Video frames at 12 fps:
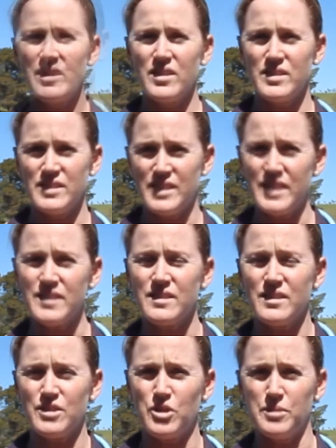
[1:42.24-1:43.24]
The
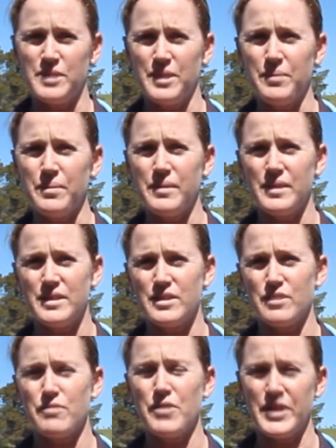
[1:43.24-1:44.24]
sixth top tip is
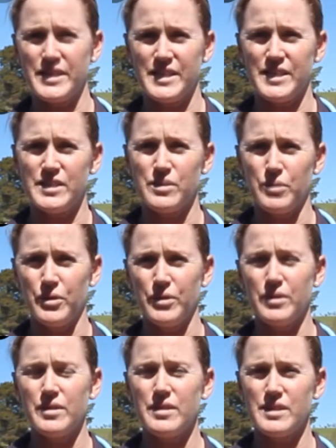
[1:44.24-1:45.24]
to reassess the wound.